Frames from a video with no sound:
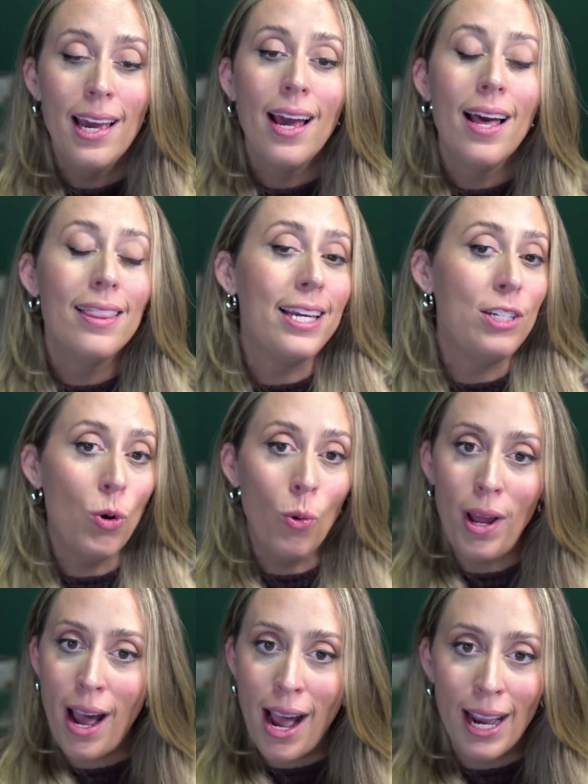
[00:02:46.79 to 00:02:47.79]
They don't
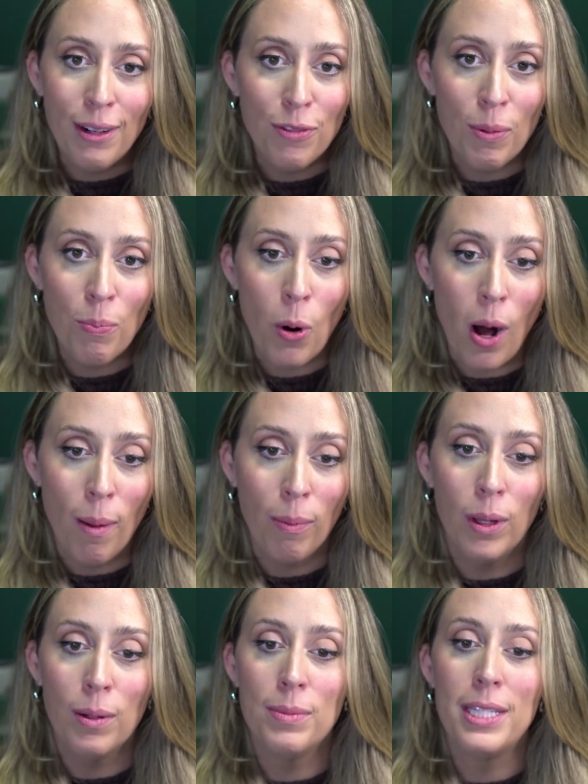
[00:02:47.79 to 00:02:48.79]
hide from
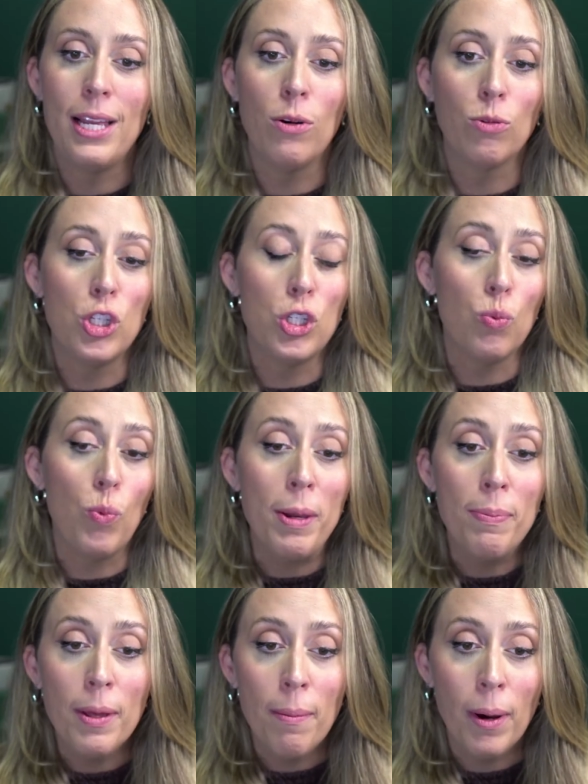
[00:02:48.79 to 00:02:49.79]
problems, they don't
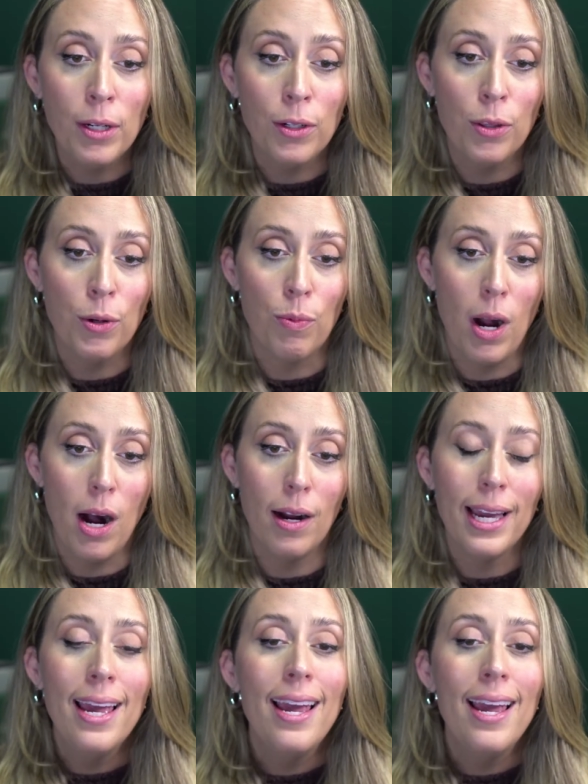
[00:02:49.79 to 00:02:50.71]
sweep them under the rug.